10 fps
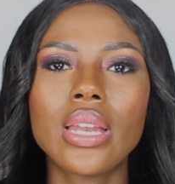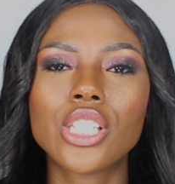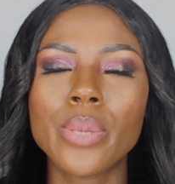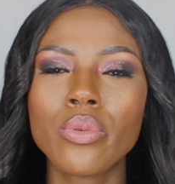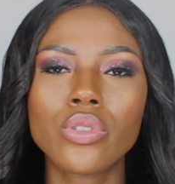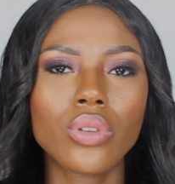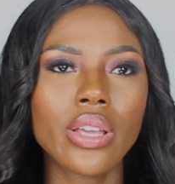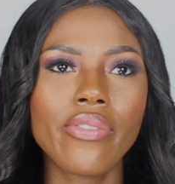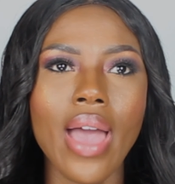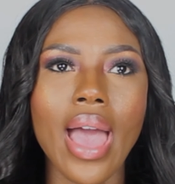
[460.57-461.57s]
The shipping was
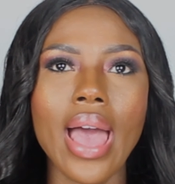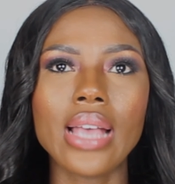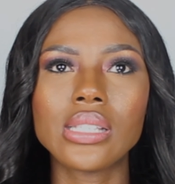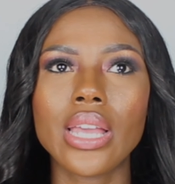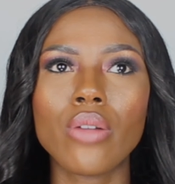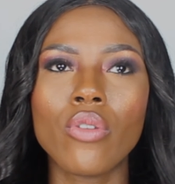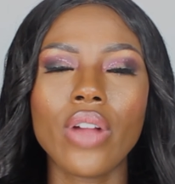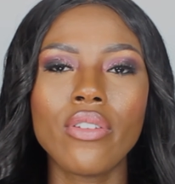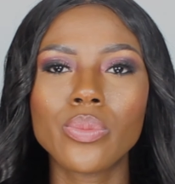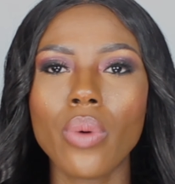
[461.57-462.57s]
really fast. They were
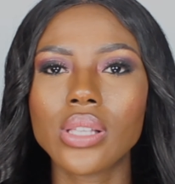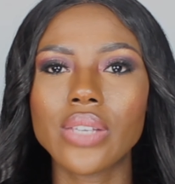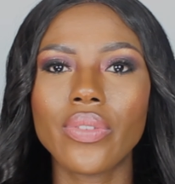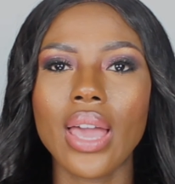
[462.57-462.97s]
very responsive.